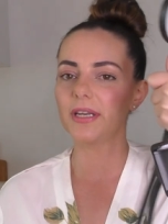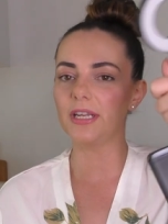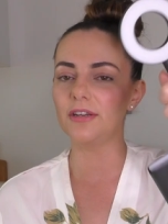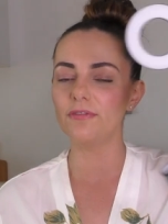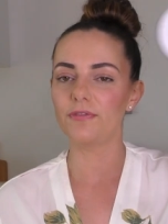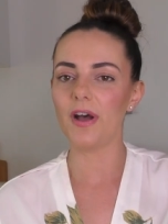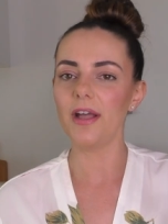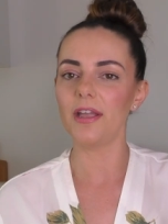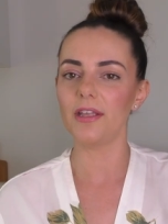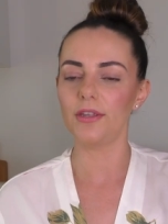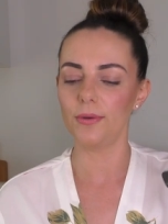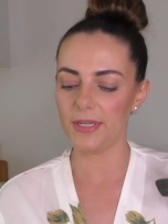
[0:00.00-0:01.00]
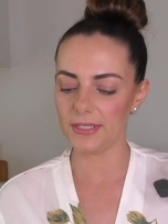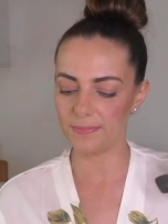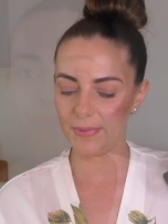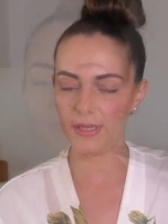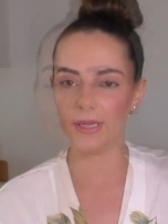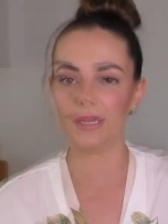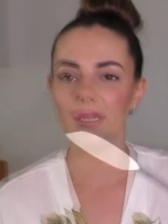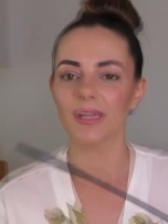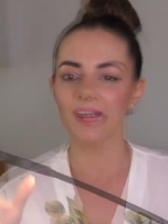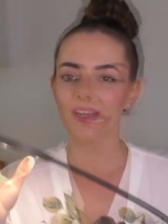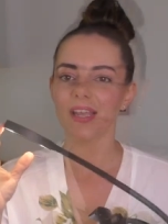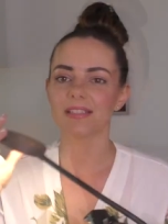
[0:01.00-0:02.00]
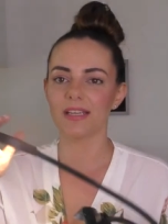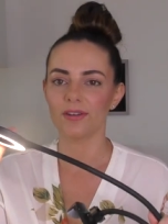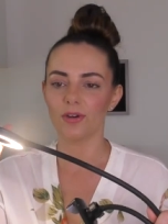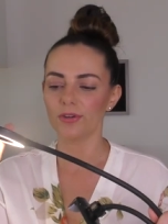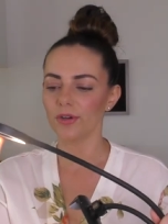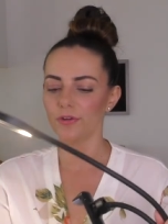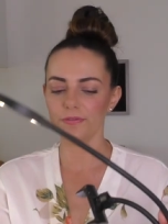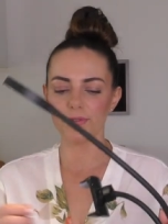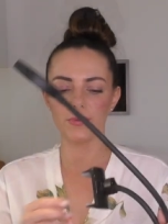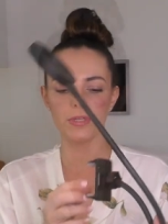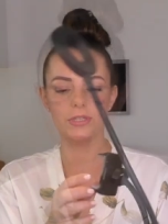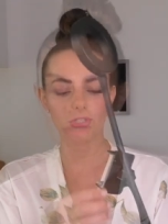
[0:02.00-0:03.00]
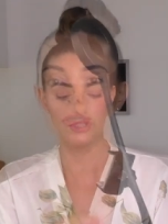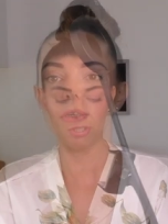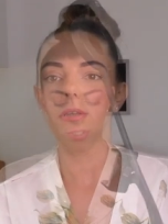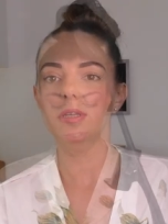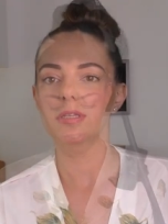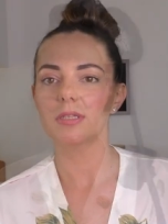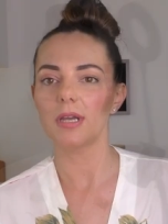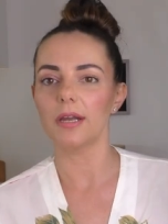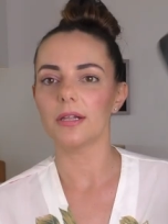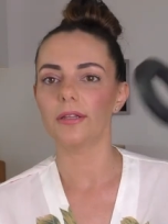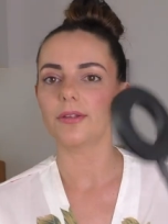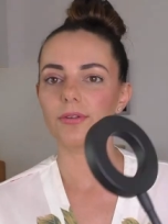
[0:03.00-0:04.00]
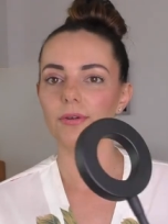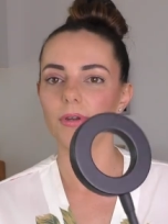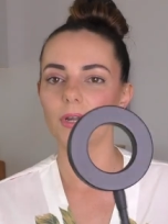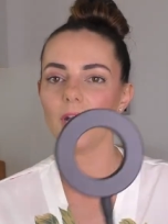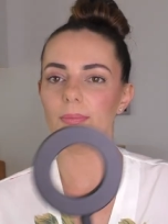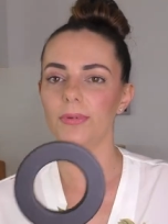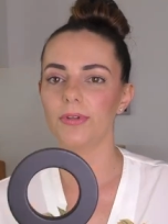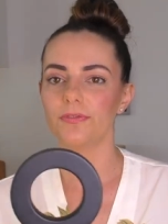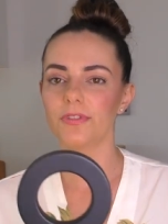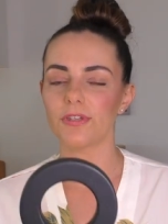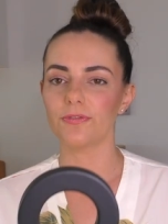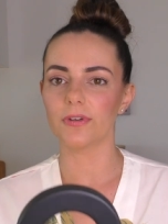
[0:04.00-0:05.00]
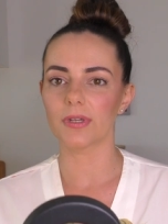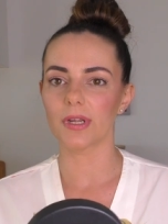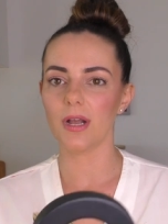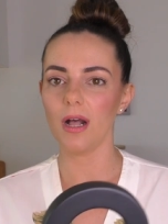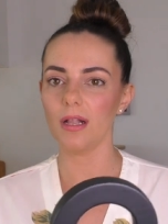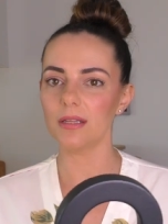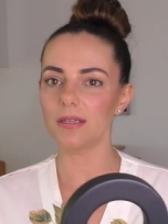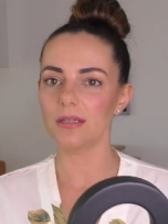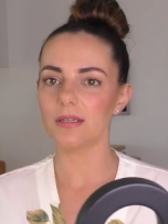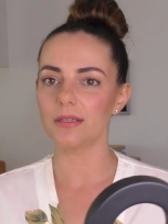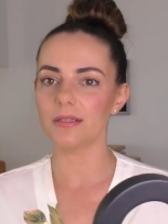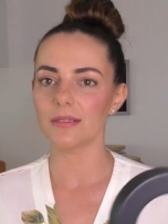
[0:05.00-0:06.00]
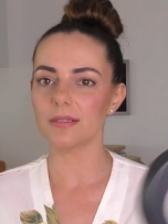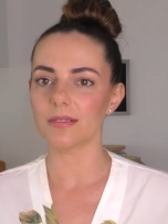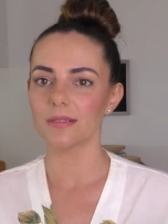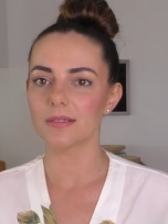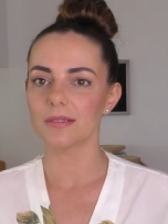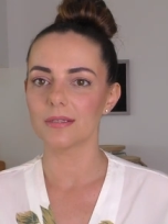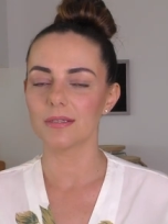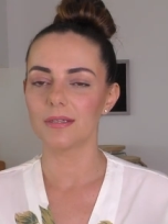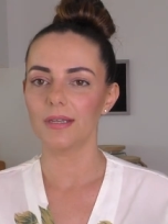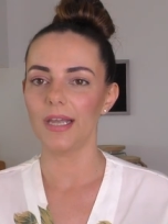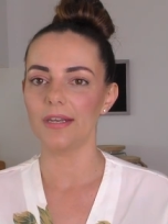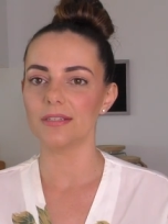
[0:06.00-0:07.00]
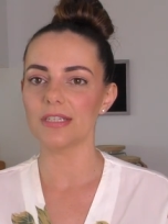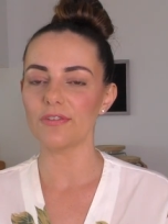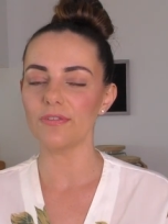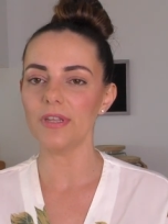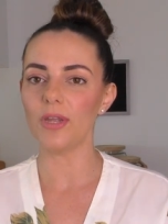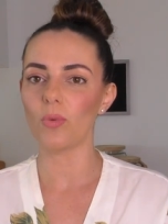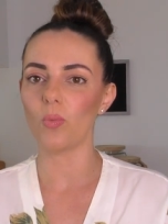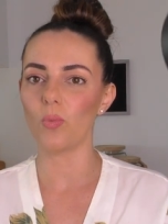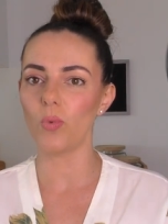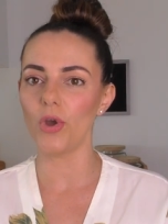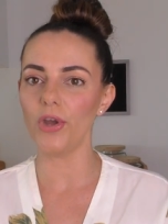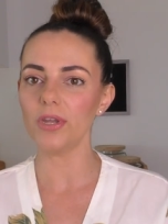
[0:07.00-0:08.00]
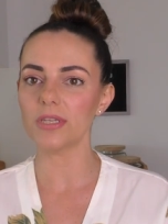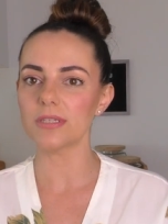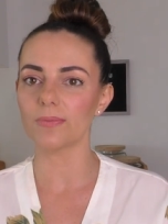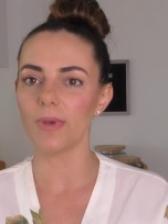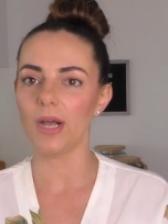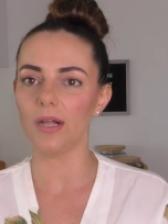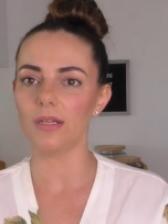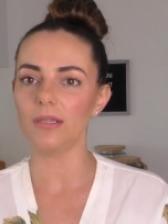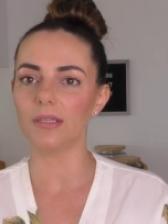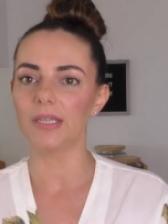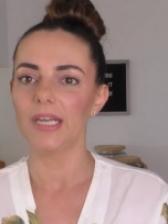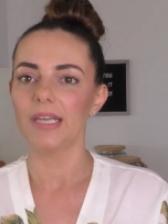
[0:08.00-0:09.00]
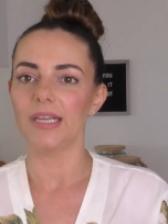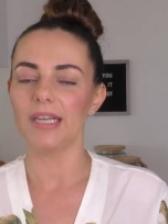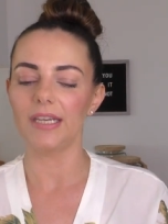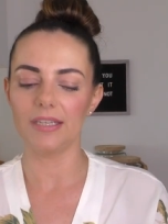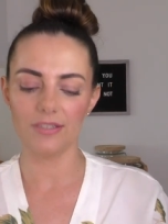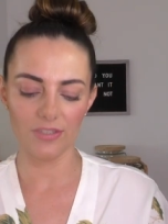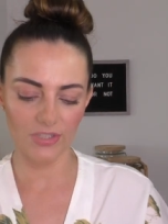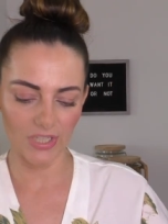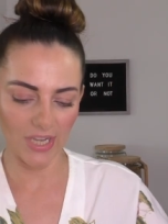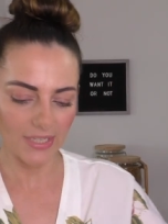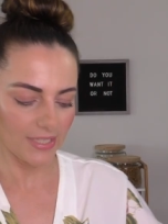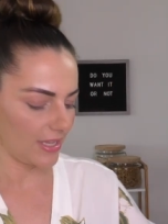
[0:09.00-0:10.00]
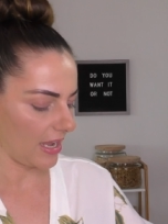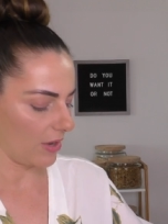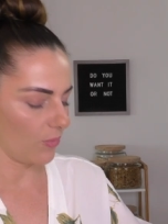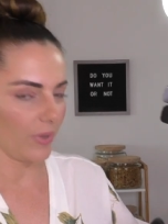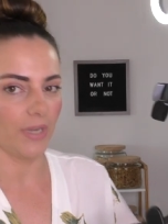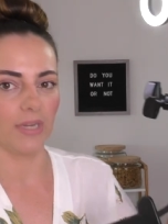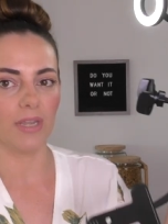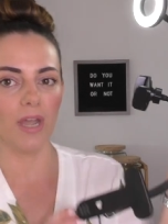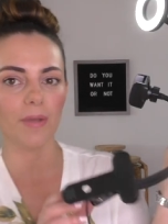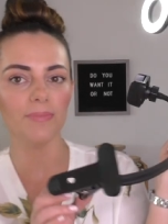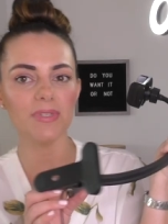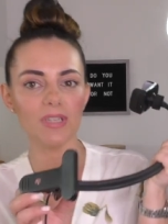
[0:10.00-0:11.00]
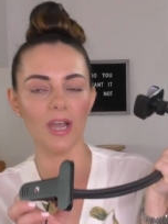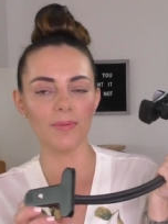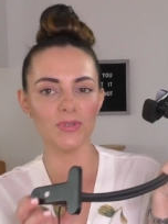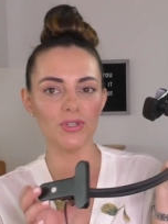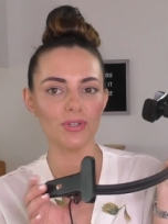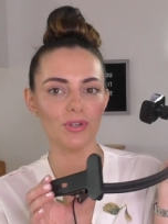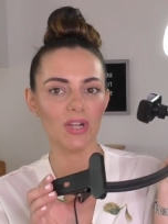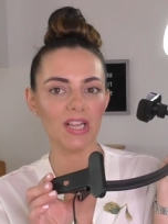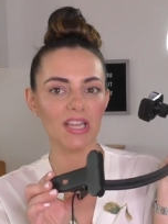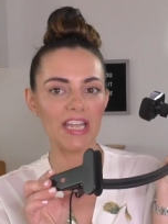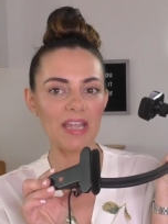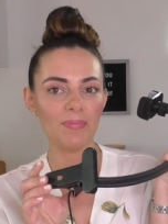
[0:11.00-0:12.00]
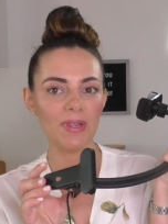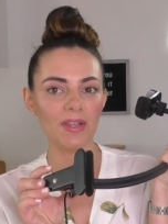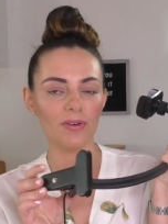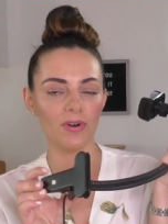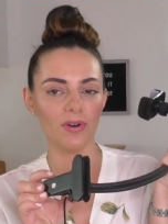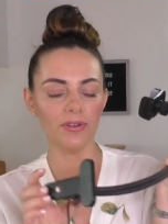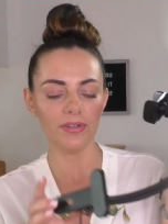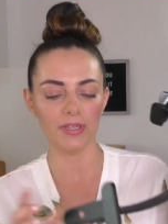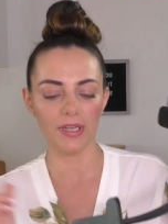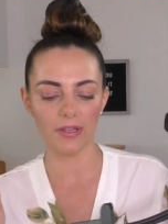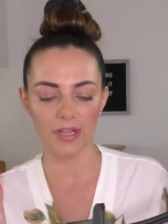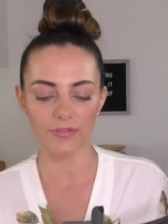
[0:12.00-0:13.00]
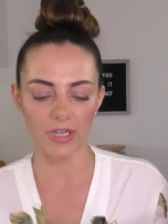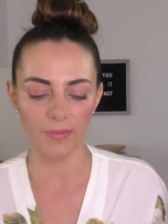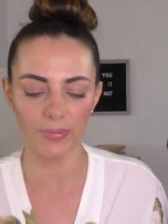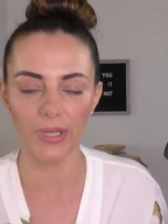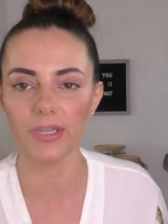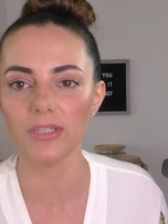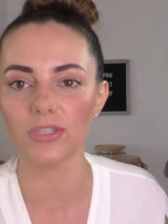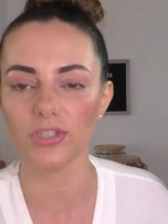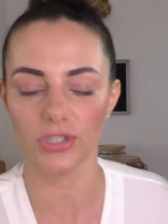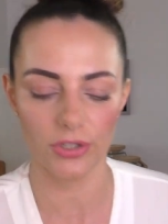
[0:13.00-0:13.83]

it in via USB. It has an on off switch. You can cycle it through a couple of different colors and it definitely works well. It is just that when it comes time to clamping it on, and I'll have to unplug it to show